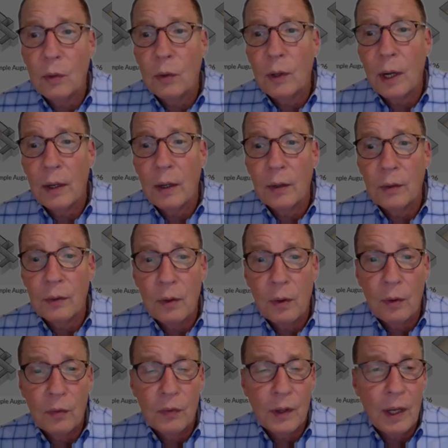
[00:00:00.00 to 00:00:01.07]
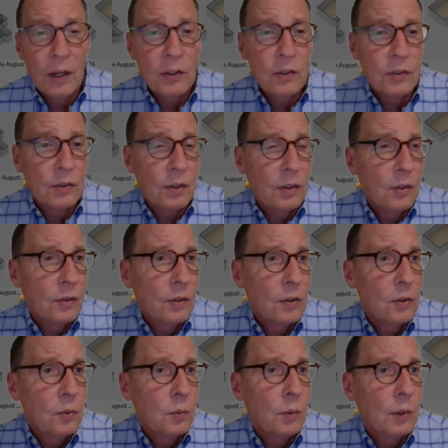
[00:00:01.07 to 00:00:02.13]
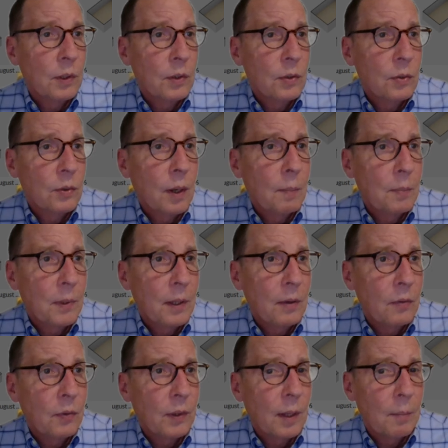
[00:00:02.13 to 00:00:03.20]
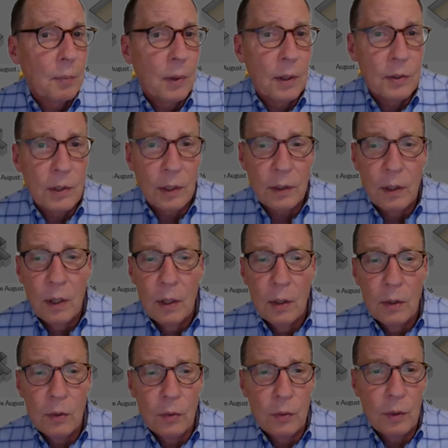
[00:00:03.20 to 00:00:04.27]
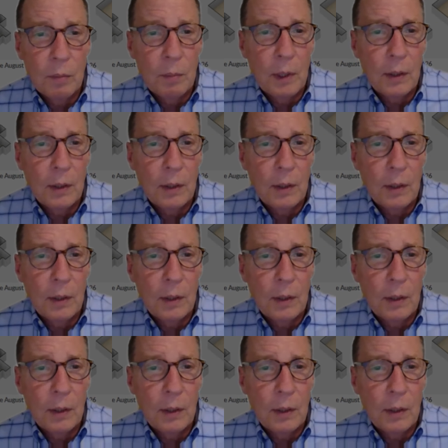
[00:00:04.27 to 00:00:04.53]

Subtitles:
or had other notifications in here that you wanted to update for that project, you can make